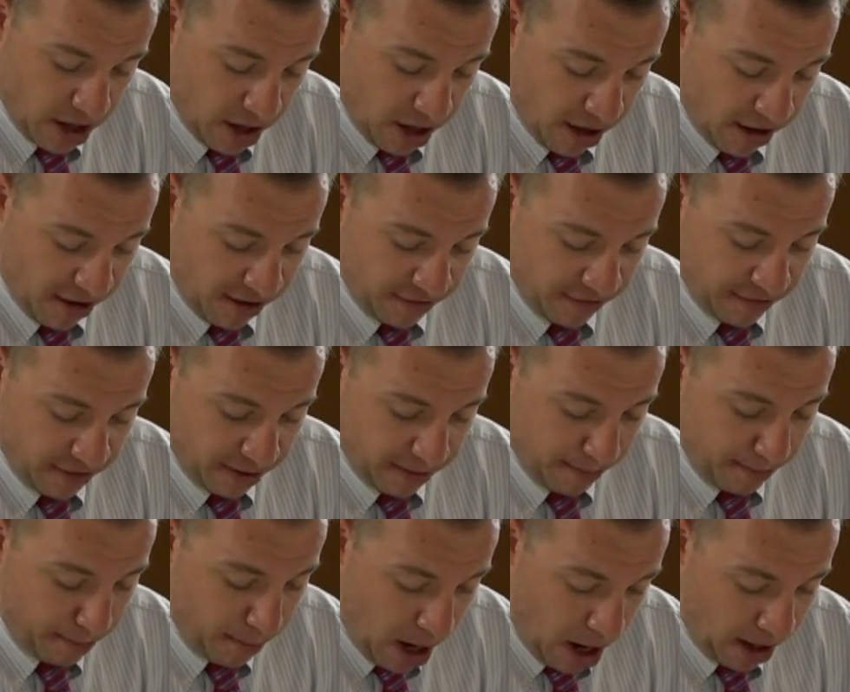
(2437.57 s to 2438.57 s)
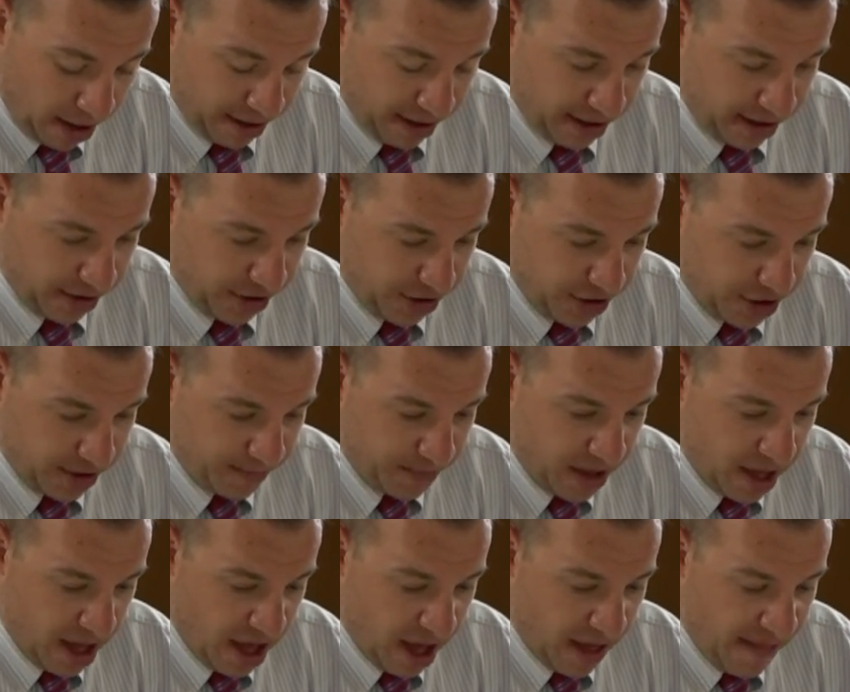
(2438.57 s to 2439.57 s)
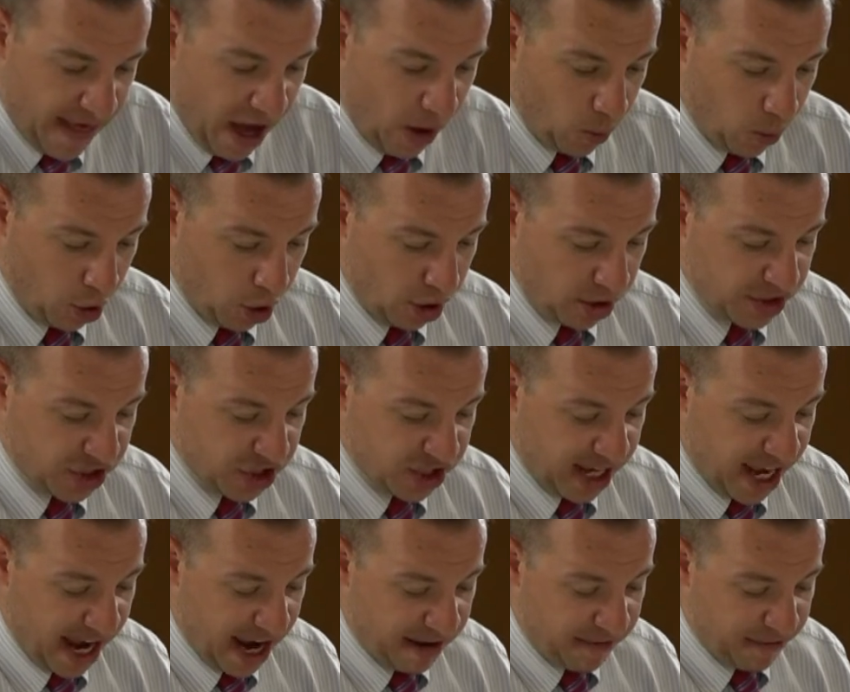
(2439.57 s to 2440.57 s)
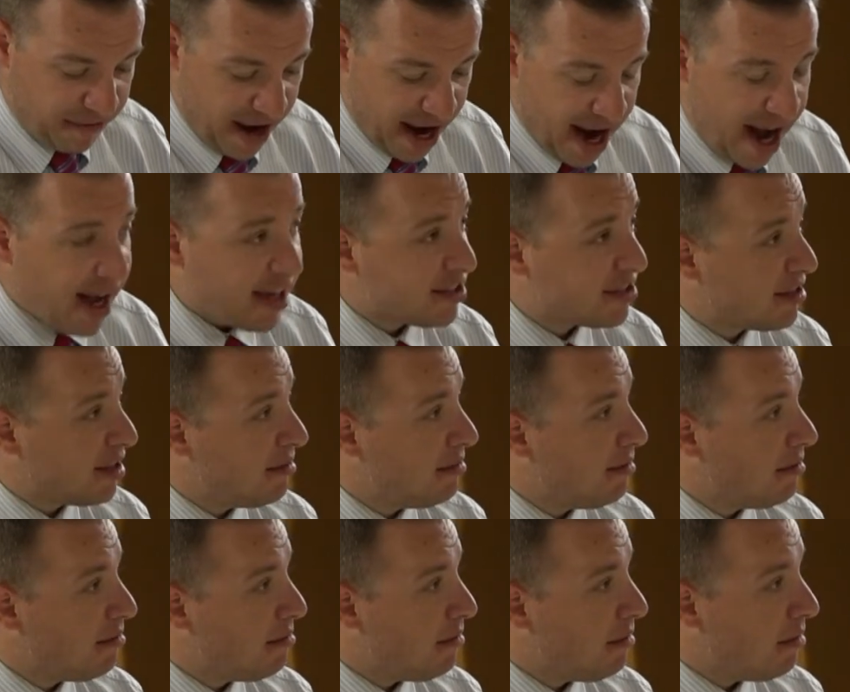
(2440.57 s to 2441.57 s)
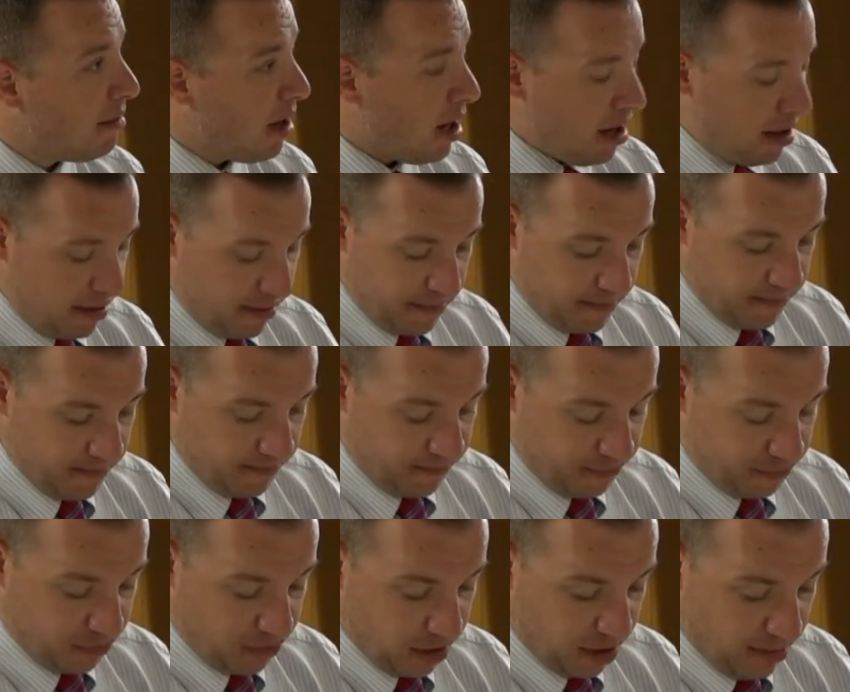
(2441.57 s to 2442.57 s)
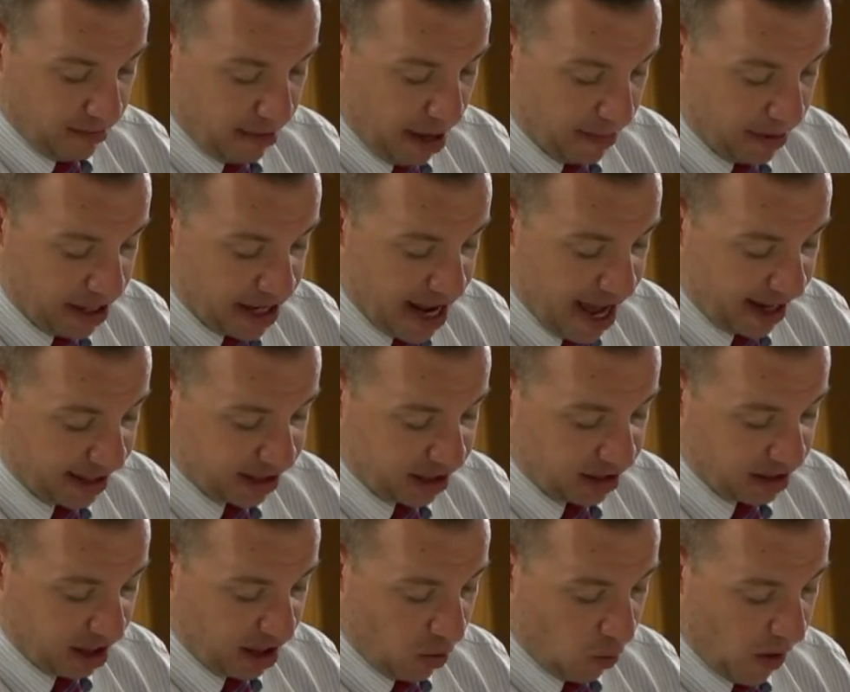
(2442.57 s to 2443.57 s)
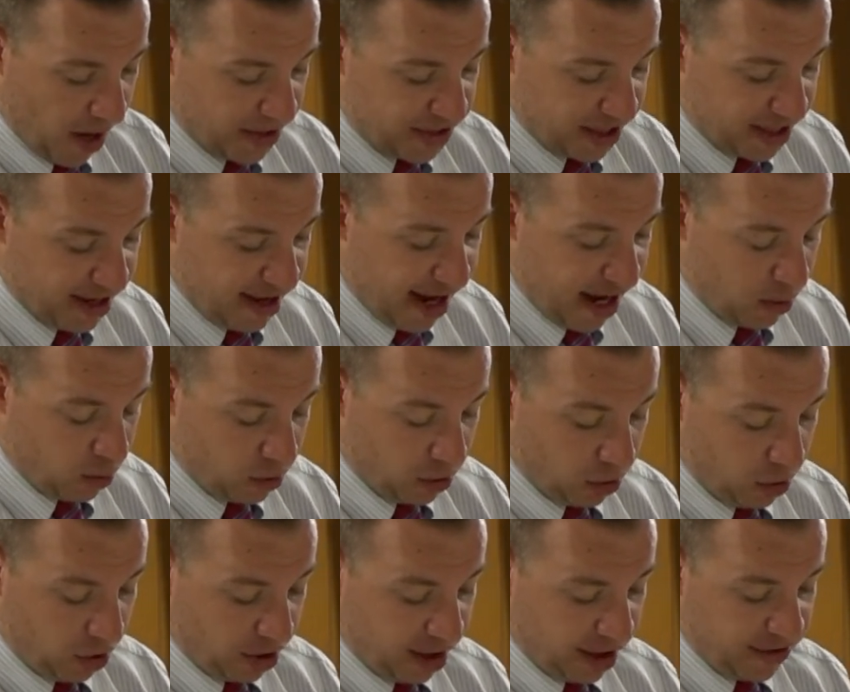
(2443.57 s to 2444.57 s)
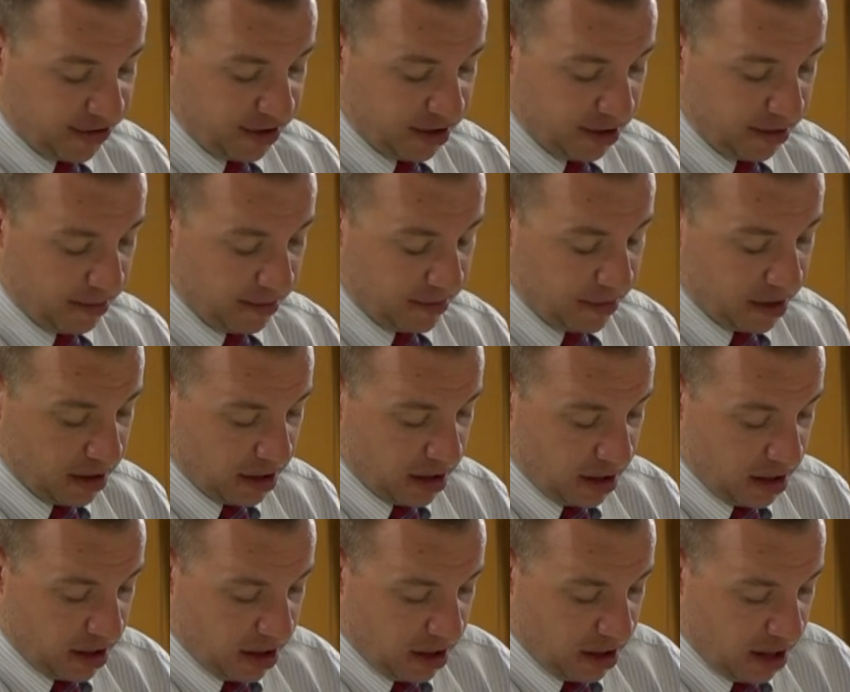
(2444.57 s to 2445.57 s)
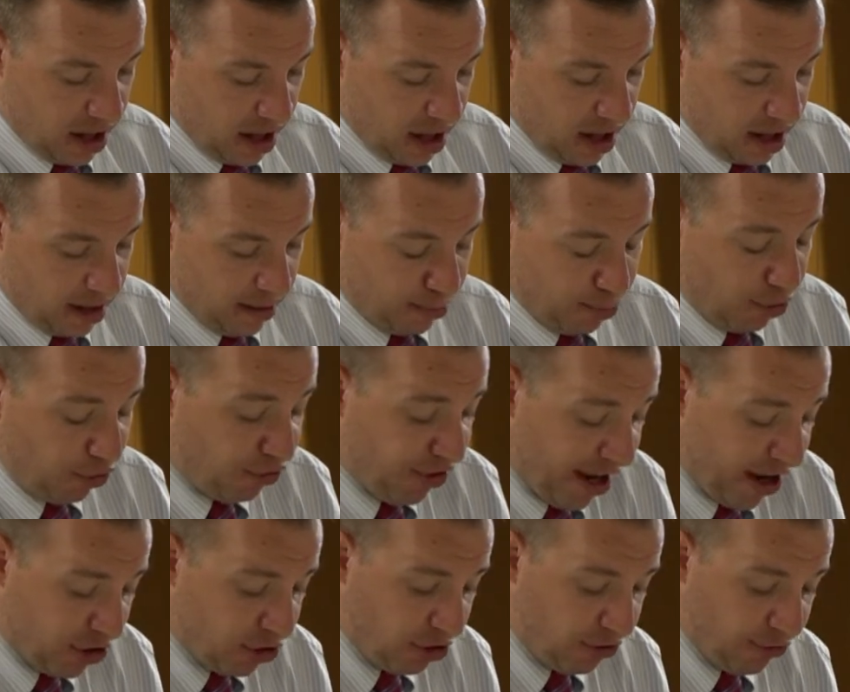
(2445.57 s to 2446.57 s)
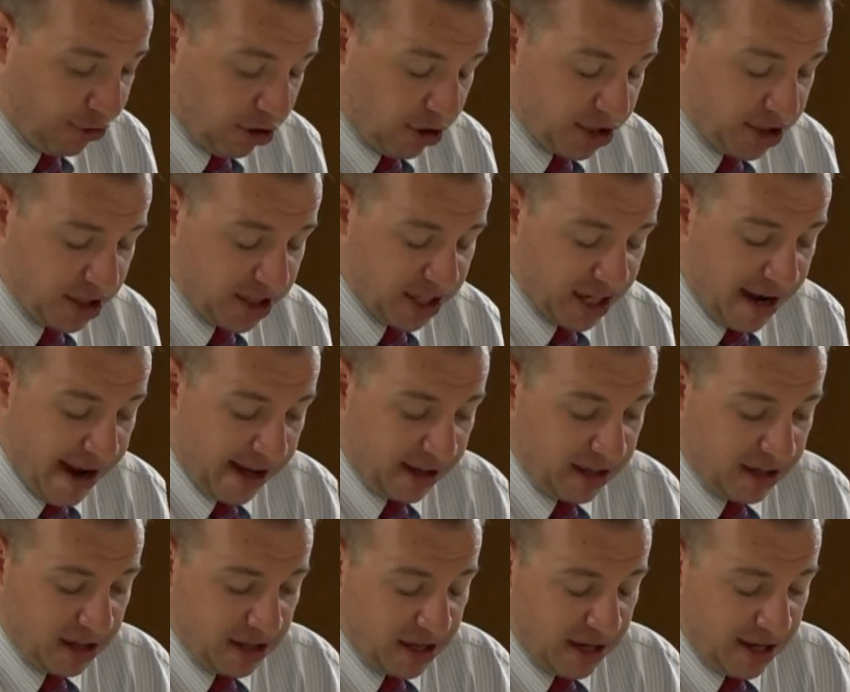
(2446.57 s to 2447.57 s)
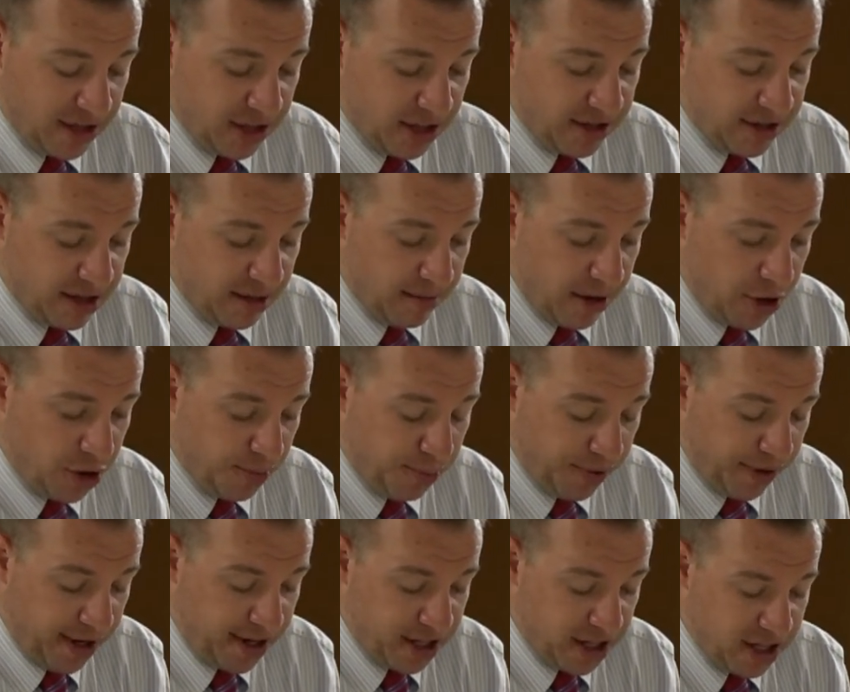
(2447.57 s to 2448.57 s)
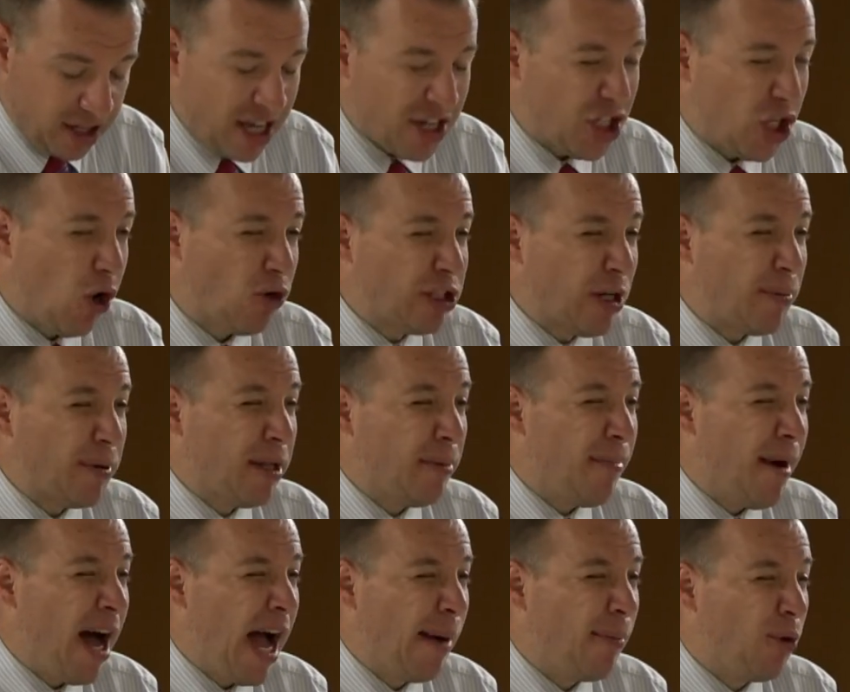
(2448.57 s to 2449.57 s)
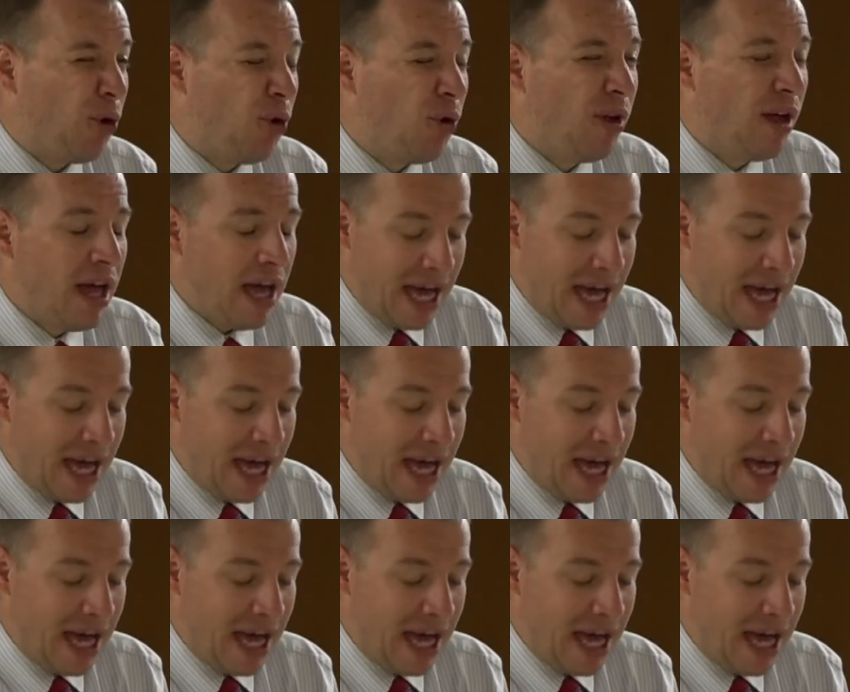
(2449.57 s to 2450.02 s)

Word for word: of bondage. That word, stand fast, and um, maybe next uh, Wednesday night we'll look at some uh, prophetical verses connected to this and some other places. It shows up in the Bible